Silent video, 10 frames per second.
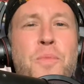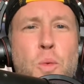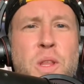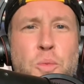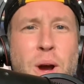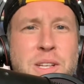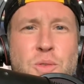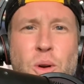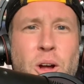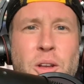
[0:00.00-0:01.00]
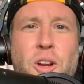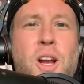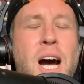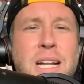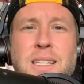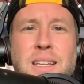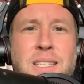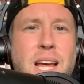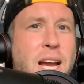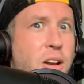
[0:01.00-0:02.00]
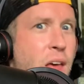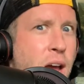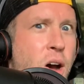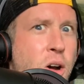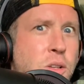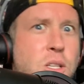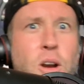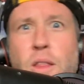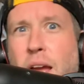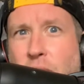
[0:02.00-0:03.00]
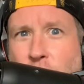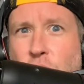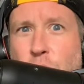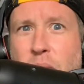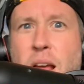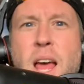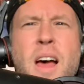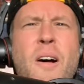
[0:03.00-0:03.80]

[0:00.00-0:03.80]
with Westworld. You're constantly saying, are they a host or are they a human?